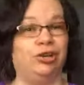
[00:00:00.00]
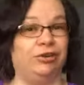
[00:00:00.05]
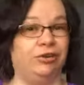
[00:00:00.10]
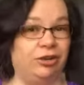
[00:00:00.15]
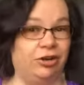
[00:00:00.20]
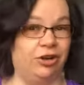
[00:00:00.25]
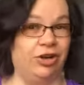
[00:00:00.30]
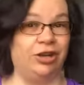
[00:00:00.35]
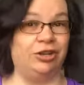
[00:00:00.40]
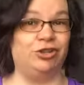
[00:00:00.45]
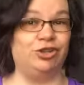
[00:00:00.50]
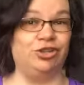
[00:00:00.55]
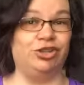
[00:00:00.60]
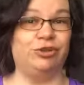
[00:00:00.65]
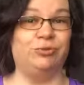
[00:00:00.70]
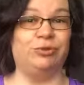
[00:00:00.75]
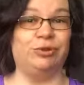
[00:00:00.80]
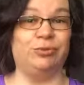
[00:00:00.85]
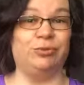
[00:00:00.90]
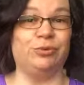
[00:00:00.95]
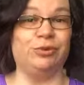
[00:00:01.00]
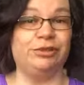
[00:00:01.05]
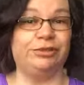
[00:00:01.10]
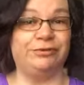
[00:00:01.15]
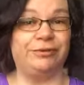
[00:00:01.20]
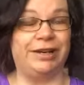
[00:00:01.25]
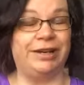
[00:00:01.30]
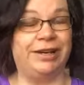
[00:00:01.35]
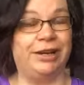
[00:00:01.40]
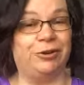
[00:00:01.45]
their energy with the
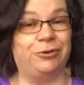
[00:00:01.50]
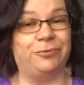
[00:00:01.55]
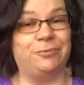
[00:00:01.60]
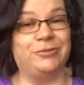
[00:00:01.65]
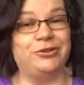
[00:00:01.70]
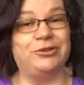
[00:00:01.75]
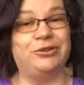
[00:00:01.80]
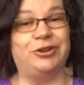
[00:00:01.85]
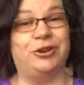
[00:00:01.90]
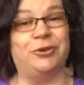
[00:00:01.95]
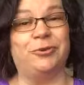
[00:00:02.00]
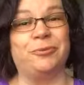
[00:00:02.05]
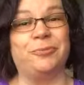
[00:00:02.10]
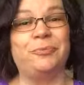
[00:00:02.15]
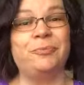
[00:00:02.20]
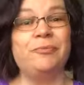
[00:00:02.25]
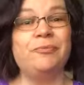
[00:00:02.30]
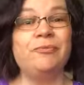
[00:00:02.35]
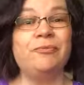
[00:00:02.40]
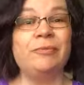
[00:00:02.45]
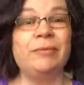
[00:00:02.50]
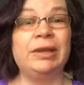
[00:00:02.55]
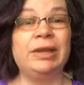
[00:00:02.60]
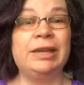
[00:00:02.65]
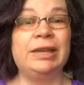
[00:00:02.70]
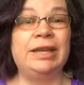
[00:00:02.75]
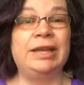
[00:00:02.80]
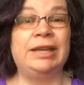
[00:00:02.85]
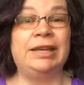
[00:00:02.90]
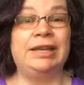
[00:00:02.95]
world right now. So
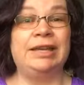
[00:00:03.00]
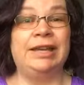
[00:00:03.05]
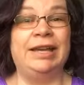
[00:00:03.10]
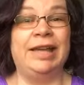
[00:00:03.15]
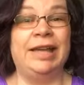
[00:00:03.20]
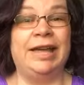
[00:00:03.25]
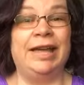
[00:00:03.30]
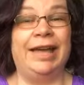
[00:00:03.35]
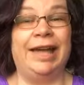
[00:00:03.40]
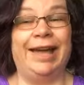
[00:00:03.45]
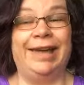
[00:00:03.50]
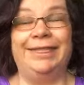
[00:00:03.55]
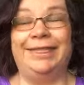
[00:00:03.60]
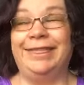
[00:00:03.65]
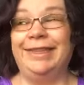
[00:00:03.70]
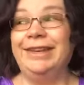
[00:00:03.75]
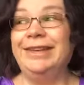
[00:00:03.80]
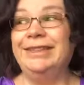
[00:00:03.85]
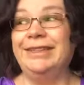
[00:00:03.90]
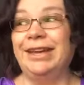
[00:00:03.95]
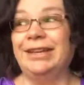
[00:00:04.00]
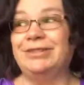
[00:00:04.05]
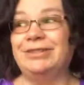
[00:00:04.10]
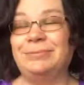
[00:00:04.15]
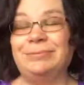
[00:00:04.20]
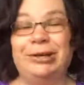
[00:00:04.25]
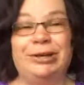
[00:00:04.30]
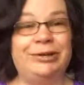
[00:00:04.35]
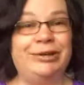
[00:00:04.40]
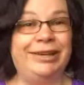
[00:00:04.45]
I think that's
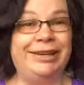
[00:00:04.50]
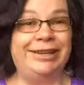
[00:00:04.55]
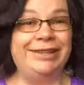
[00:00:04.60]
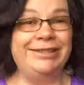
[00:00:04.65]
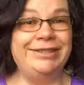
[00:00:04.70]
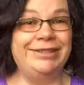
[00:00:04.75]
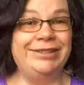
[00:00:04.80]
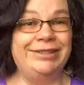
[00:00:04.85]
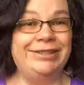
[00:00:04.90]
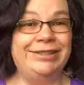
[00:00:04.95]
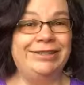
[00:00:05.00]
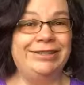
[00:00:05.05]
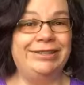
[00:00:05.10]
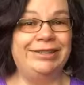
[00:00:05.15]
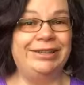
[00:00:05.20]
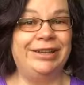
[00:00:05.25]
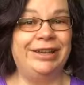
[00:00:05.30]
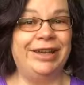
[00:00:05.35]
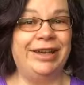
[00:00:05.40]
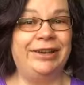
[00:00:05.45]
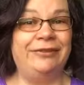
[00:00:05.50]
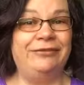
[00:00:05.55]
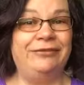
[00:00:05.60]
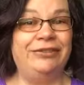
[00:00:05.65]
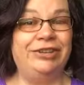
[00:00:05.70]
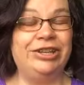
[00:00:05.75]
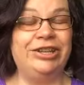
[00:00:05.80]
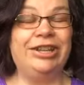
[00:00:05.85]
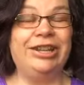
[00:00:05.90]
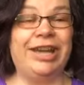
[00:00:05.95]
about it. I
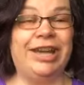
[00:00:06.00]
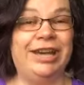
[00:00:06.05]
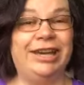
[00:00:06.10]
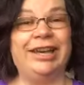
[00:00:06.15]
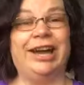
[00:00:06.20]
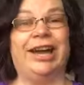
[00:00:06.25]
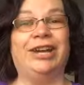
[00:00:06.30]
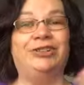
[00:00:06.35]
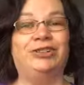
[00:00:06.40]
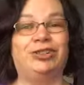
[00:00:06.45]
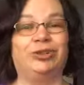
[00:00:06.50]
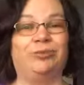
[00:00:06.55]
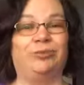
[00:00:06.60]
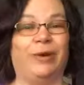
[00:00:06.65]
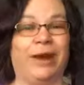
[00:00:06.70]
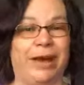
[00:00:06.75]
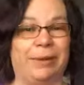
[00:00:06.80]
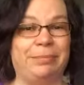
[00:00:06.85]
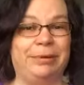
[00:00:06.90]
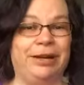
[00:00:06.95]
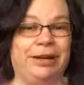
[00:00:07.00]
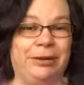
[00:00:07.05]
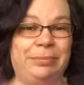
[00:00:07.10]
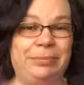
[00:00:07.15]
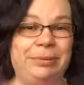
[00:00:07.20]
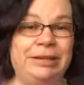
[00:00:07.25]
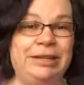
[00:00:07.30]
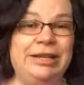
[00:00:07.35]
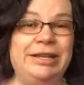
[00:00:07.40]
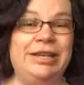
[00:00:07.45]
feel like I should wrap it
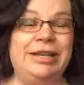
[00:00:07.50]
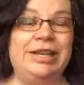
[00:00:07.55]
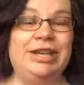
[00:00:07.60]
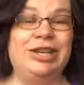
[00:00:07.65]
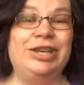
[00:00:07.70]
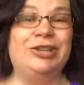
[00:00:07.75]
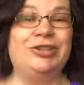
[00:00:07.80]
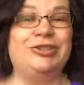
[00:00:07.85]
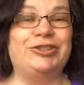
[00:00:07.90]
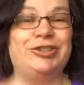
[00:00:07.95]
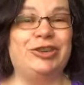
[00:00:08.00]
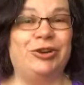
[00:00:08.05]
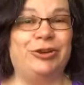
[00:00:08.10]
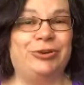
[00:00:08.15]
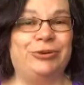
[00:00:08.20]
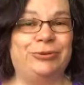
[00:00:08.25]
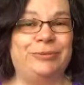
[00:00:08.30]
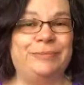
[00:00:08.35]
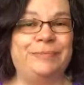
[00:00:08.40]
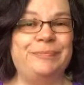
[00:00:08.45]
up. So